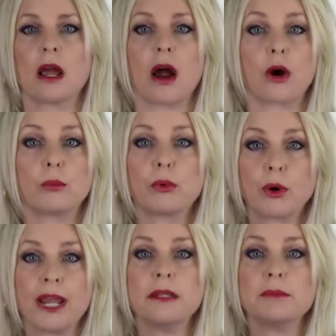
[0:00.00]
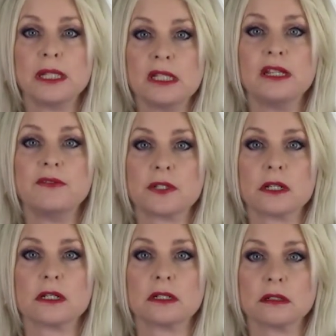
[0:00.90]
our brain believes
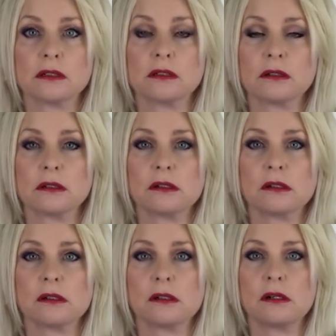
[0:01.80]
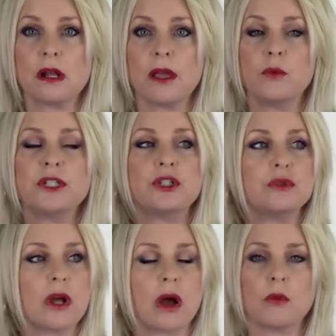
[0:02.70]
it. We
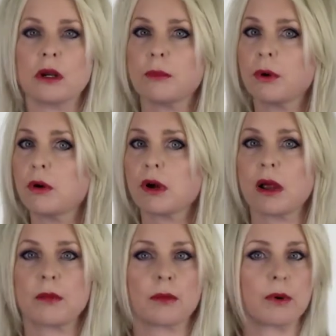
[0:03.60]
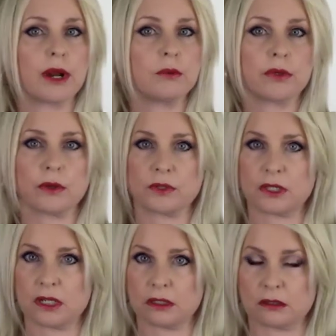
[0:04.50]
do not want to program our brain with those
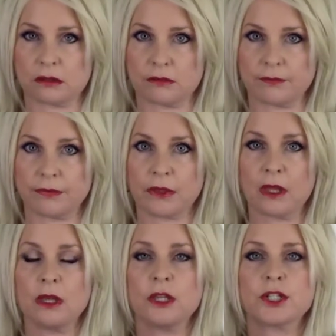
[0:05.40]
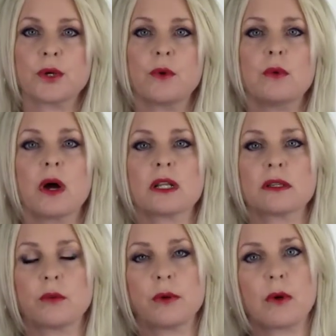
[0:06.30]
things. So we
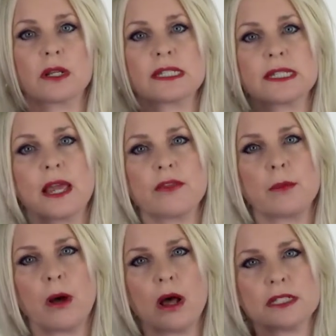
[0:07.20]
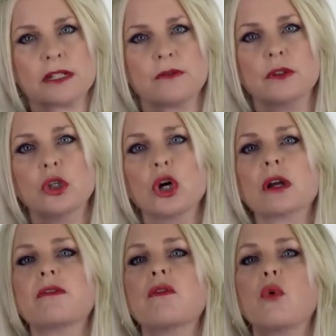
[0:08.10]
want to stay on the positive.
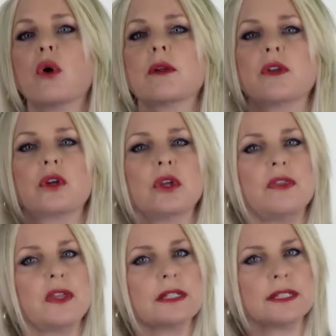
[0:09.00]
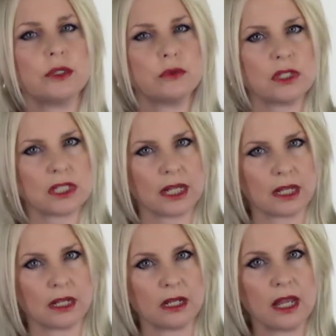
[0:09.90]
Look for the good things that you
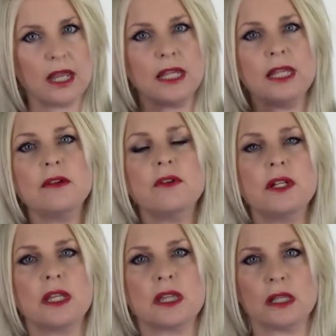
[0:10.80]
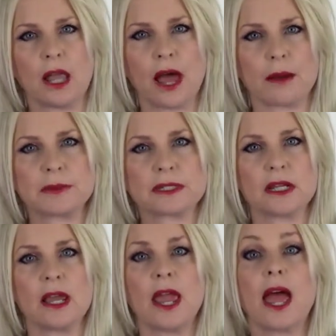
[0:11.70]
did, even in the lapse.
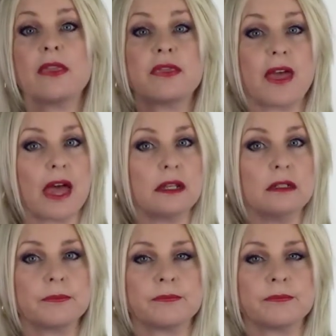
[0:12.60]
And then